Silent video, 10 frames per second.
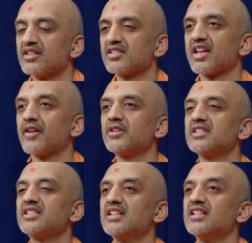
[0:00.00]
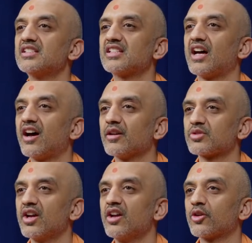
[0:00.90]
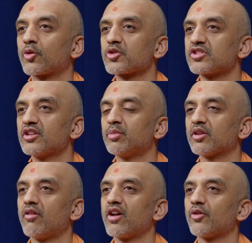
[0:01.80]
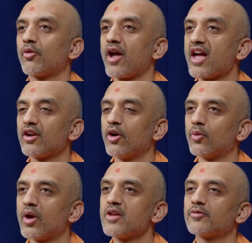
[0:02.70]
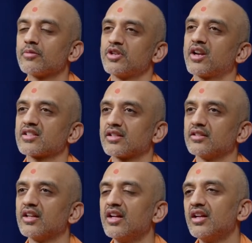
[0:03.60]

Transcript: 17 times Krishna Bhagwan ran away from Jarasandh.